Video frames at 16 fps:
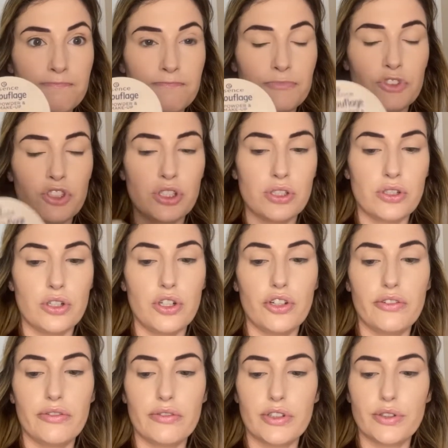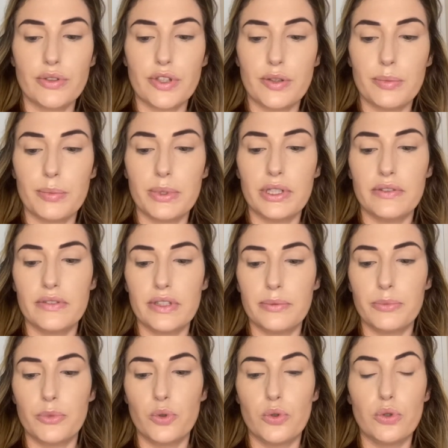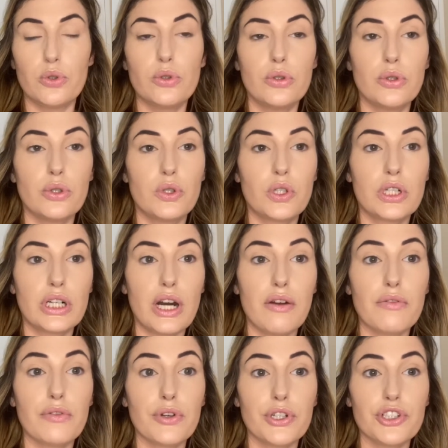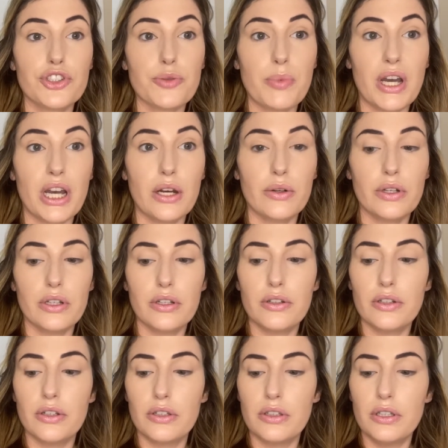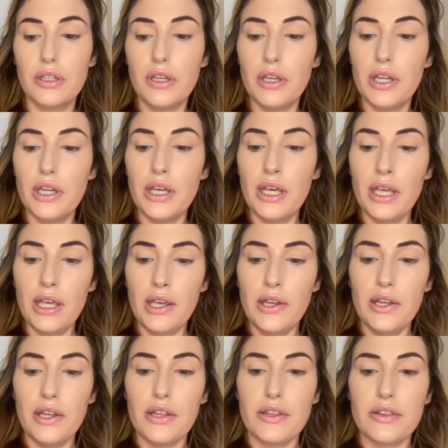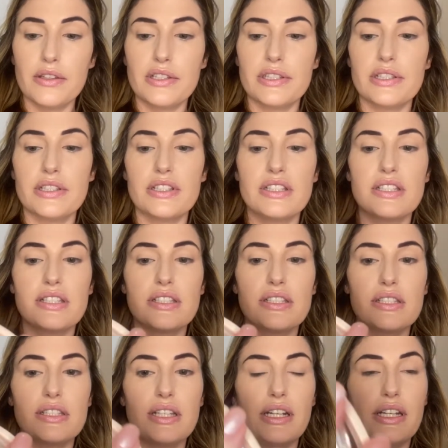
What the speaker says: just go over it with a bit of a more coverage powder. This is an